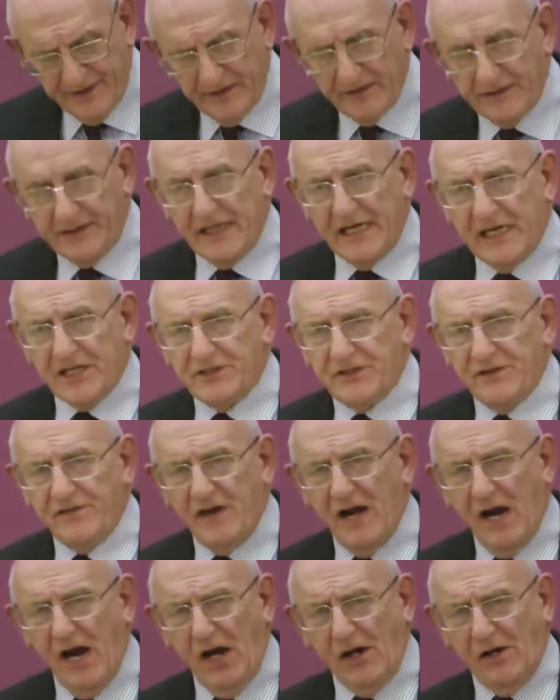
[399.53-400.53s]
Days of
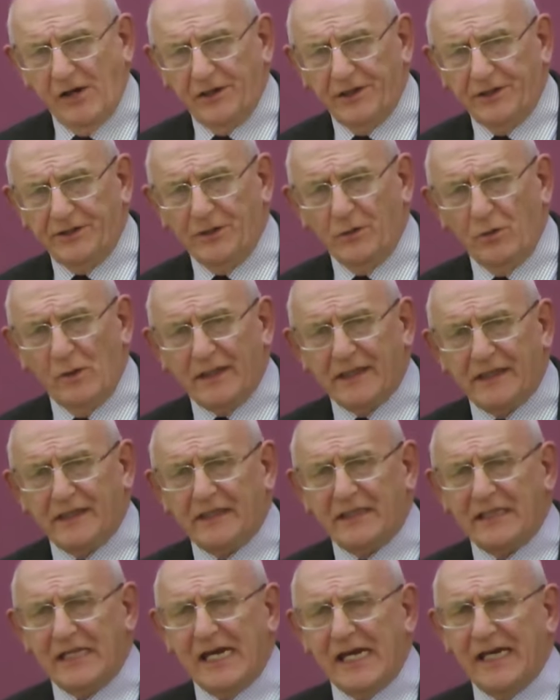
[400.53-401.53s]
Herod, the
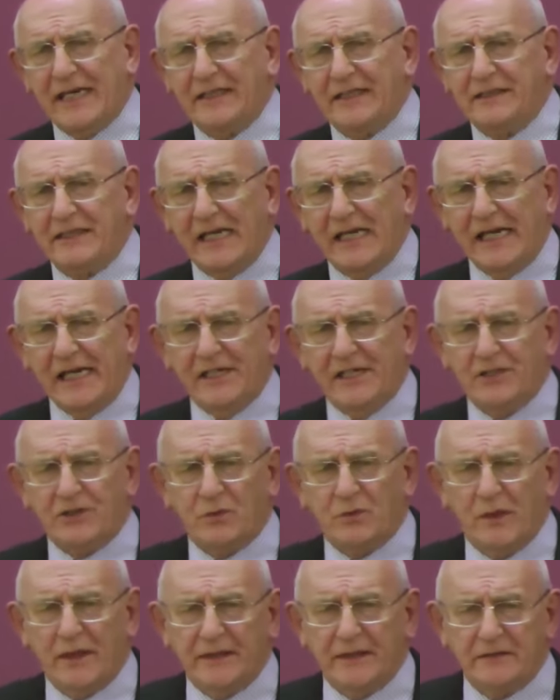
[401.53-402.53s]
wicked king. Days
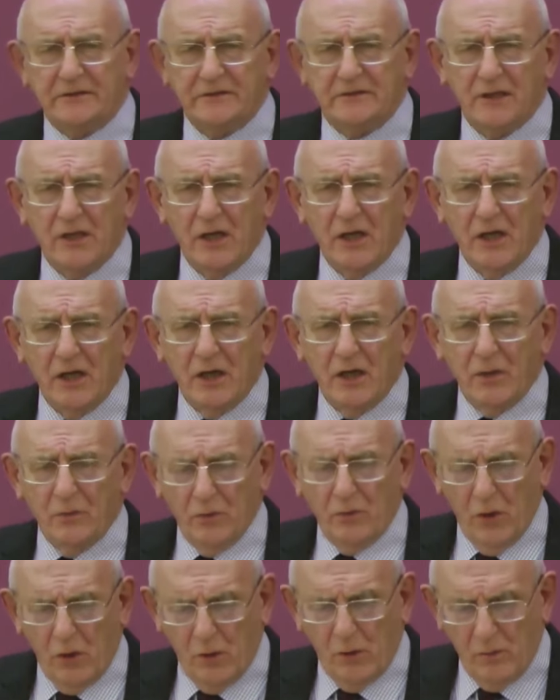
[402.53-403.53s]
when
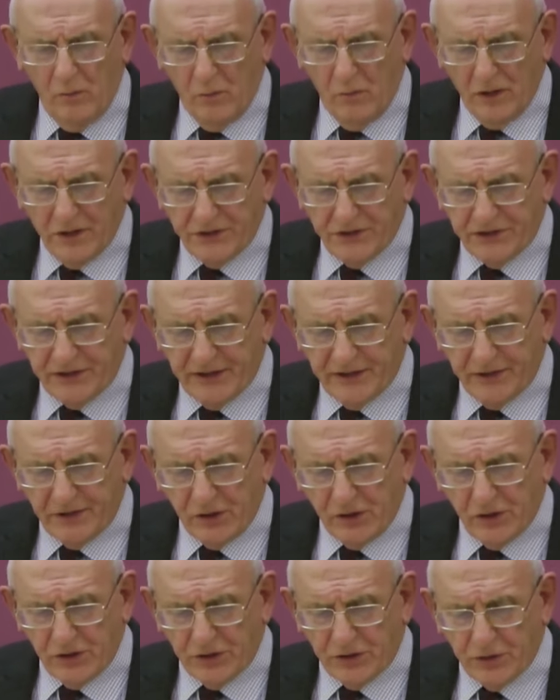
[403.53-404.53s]
Rome was in
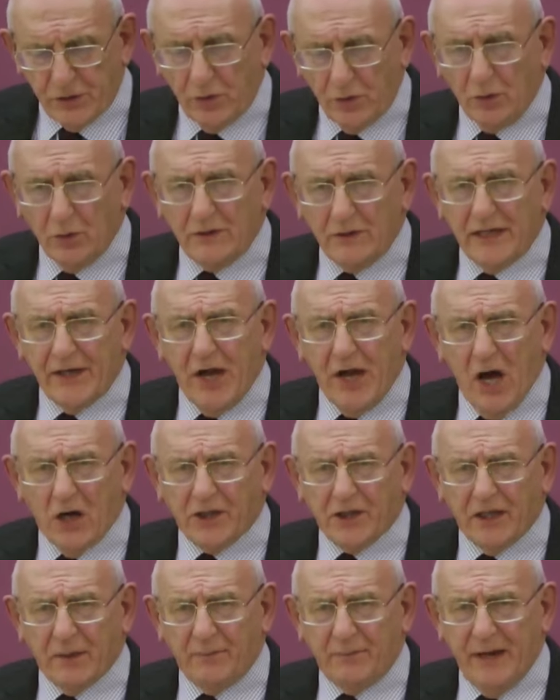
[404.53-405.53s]
control and
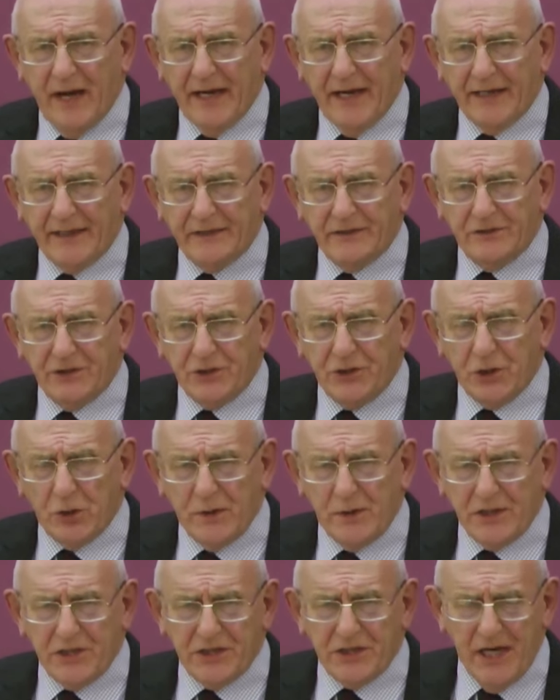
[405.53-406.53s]
occupied the
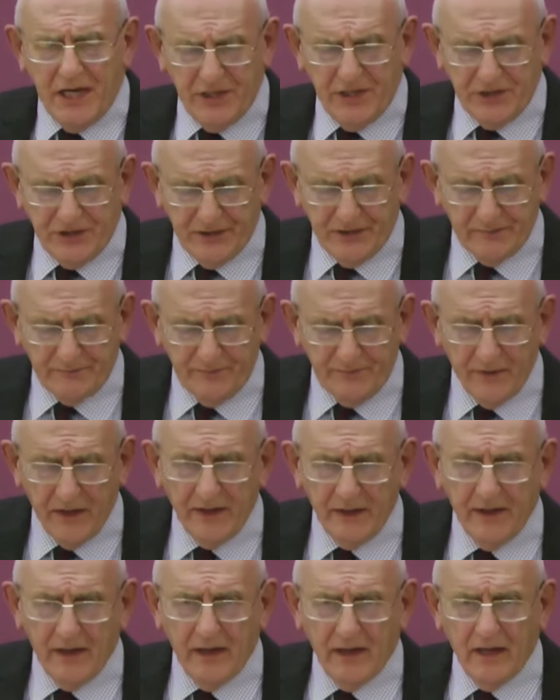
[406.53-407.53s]
Jewish nation
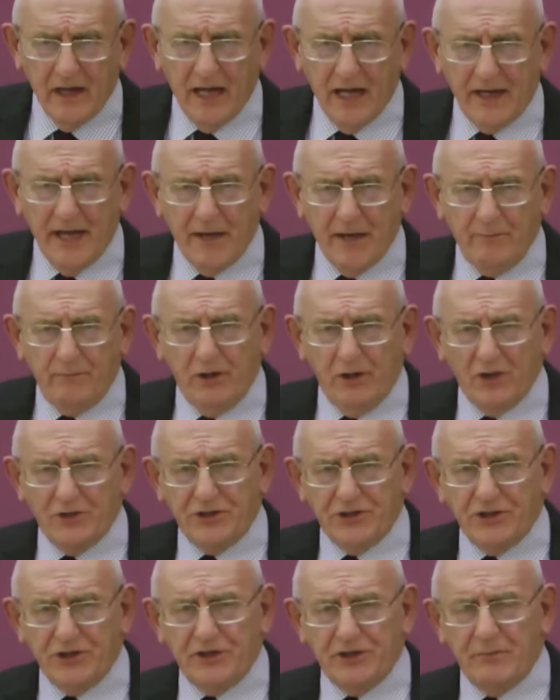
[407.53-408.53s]
and had
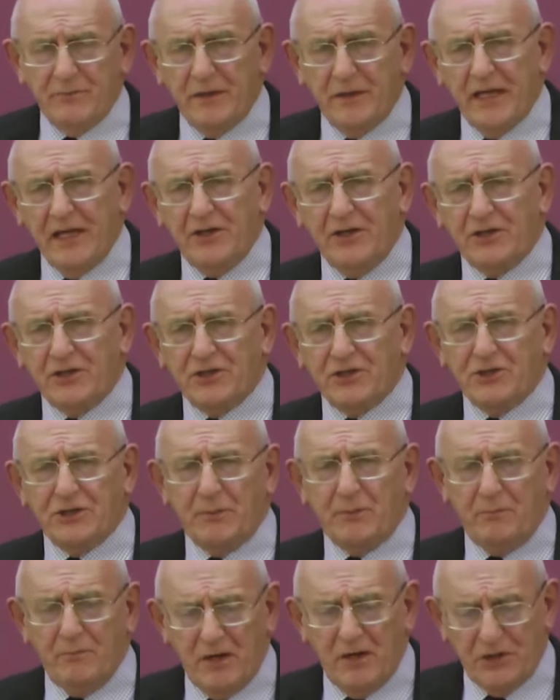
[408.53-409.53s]
bludgeoned them into
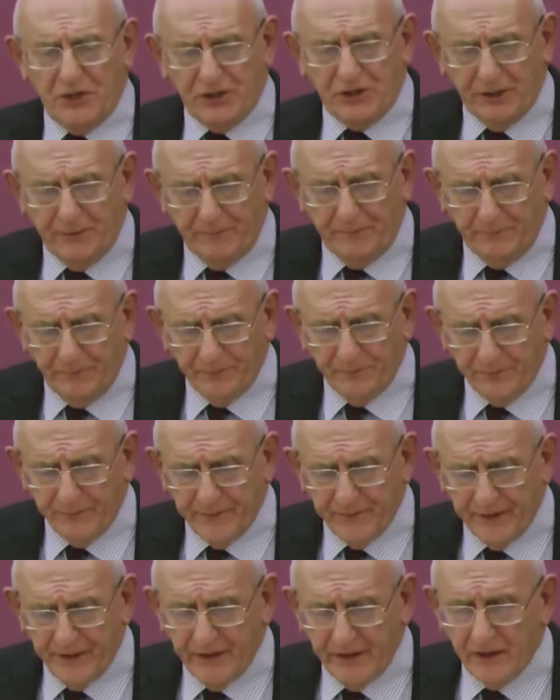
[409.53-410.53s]
submission.
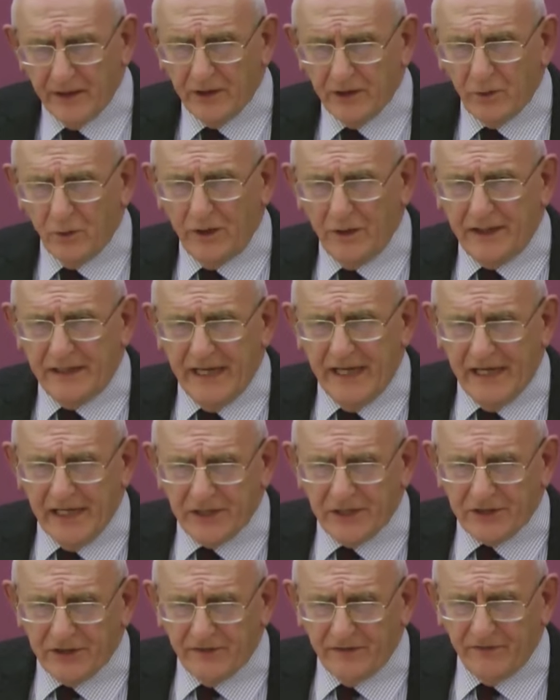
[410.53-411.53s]
There were
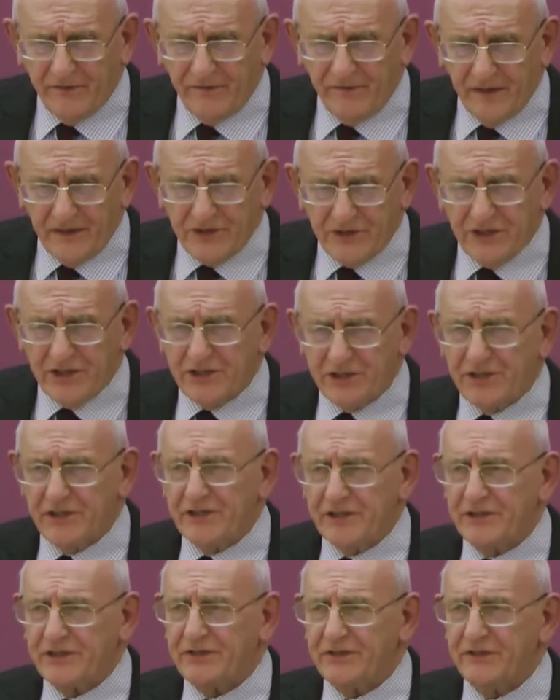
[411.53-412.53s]
days of
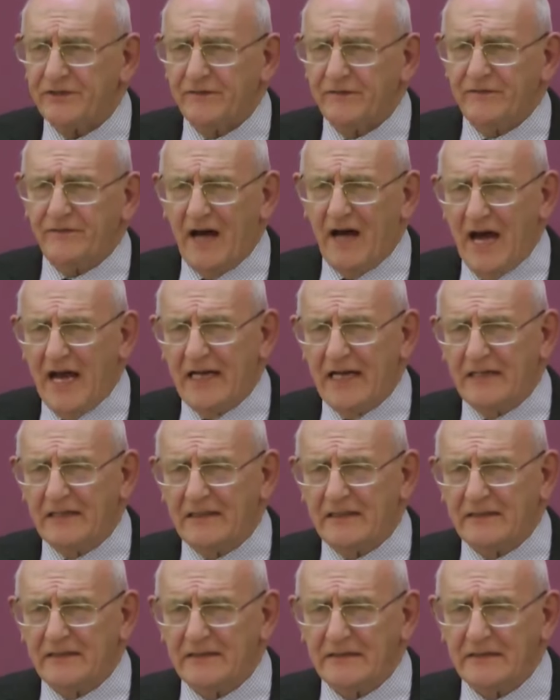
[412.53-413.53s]
viciousness
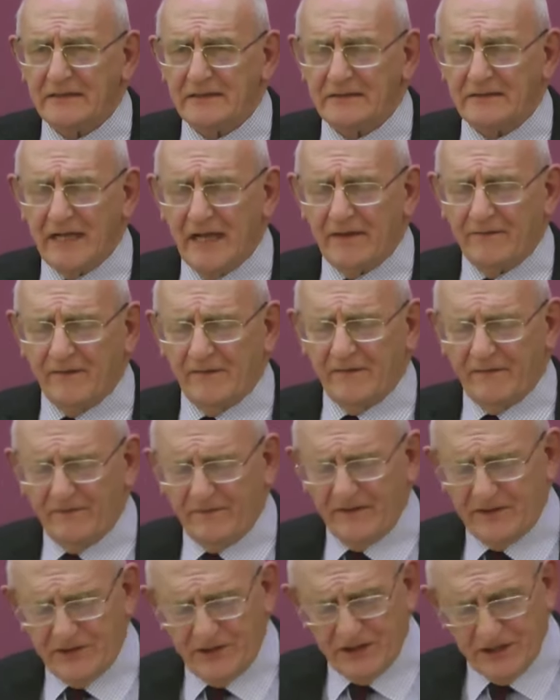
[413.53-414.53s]

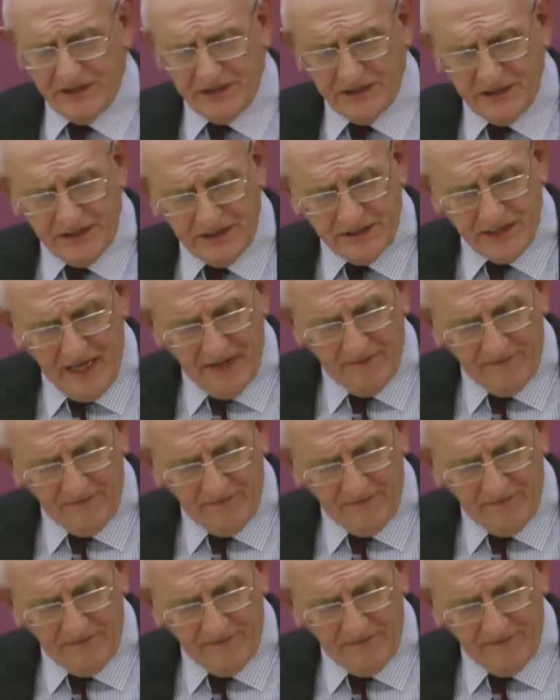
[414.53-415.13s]
and